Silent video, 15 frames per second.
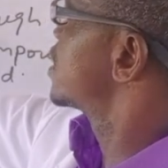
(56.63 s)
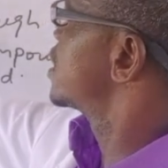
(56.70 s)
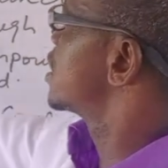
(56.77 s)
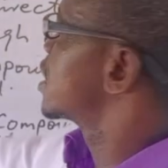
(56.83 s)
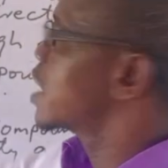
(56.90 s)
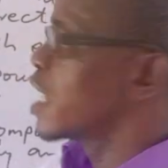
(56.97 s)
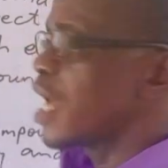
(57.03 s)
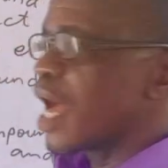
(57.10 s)

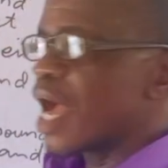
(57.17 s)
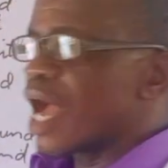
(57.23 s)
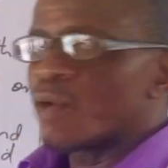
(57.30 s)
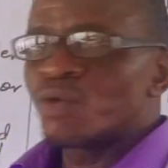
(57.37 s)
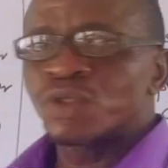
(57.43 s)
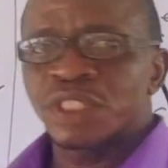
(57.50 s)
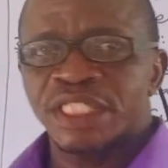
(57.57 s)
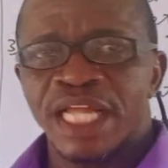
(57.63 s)
thing I
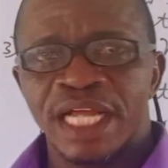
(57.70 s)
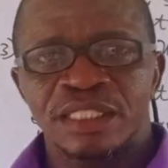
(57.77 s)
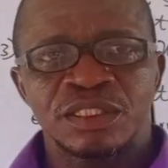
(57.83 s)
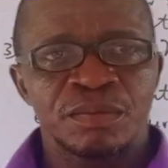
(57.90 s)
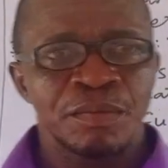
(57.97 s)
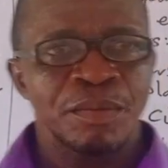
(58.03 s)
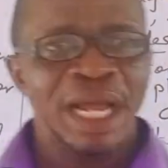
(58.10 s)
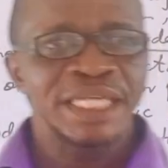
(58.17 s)
will
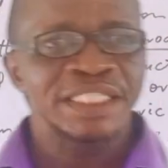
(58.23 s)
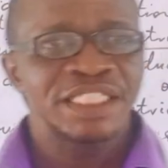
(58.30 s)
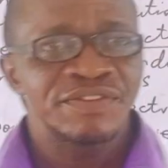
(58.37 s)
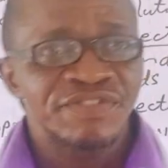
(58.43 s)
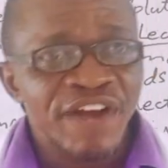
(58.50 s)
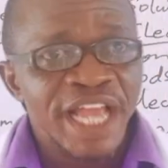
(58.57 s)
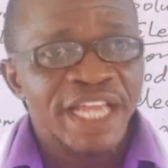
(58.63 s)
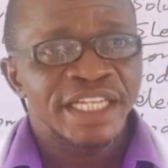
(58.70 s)
start by
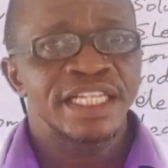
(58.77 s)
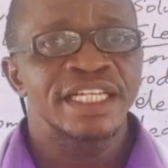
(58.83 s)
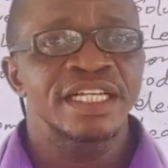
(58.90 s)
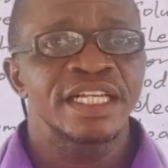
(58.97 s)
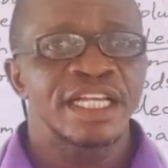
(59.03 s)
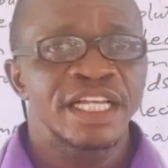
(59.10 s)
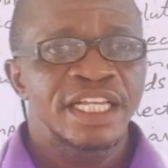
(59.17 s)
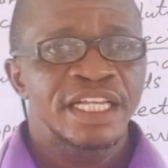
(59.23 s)

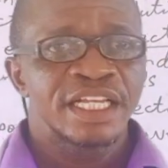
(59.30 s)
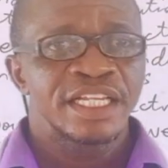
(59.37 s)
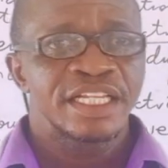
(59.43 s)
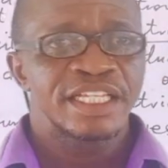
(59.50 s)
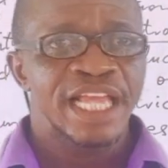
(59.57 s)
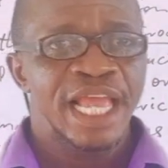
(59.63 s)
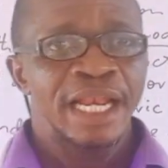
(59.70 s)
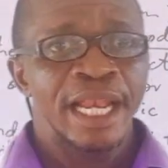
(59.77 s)
defining the